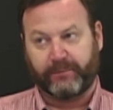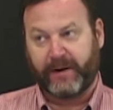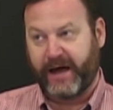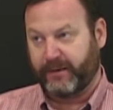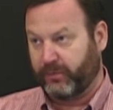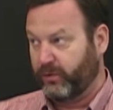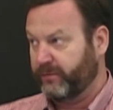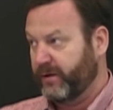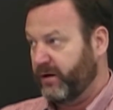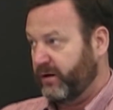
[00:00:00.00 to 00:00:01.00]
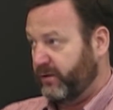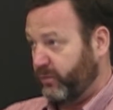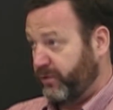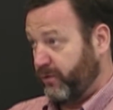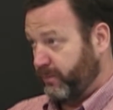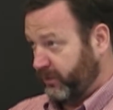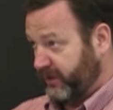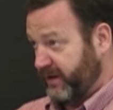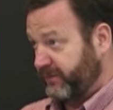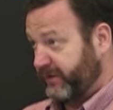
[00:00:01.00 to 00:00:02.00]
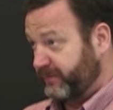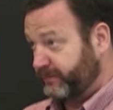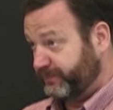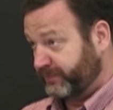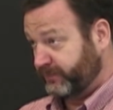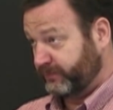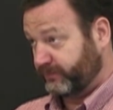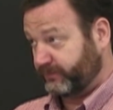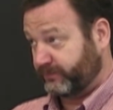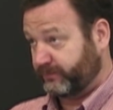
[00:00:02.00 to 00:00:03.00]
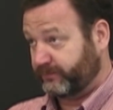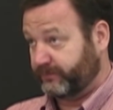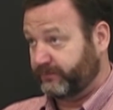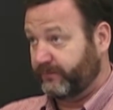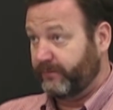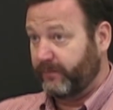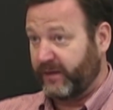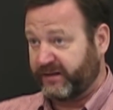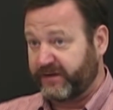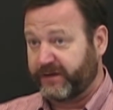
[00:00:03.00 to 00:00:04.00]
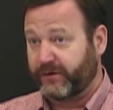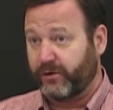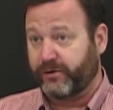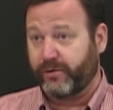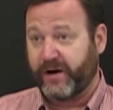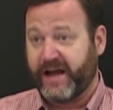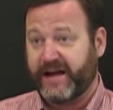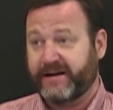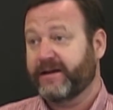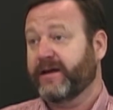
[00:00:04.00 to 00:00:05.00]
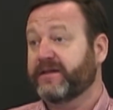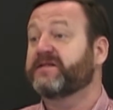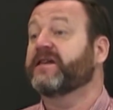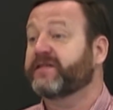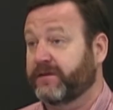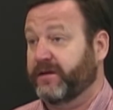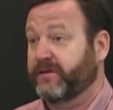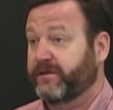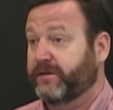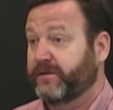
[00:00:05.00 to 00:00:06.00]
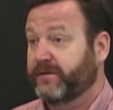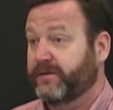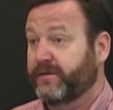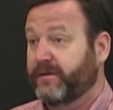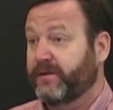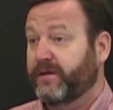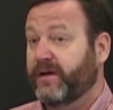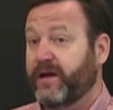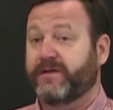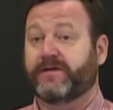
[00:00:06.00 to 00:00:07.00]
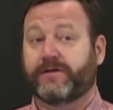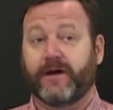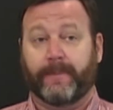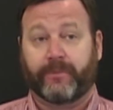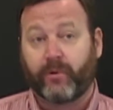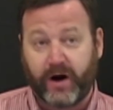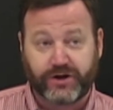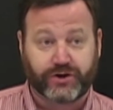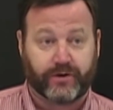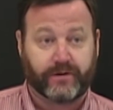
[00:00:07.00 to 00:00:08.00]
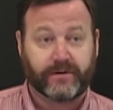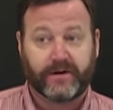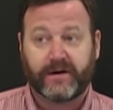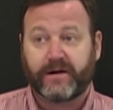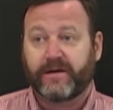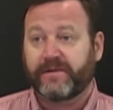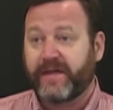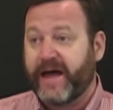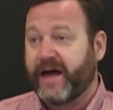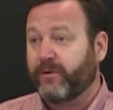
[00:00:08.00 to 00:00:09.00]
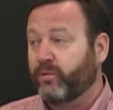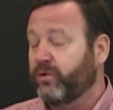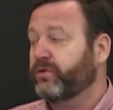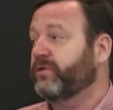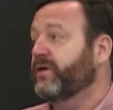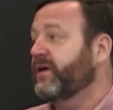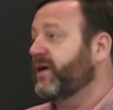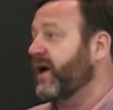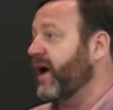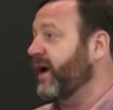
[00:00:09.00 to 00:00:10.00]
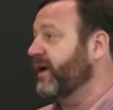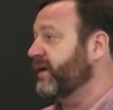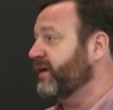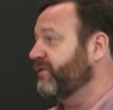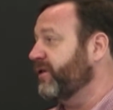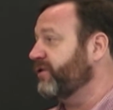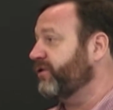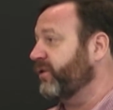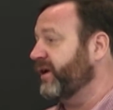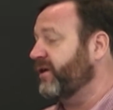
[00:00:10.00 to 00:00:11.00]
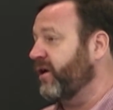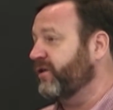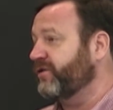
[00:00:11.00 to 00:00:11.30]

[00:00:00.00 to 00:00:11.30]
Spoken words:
that this is going to create dissonance, a pressure that will eventually cause you to either change your behavior or change your beliefs.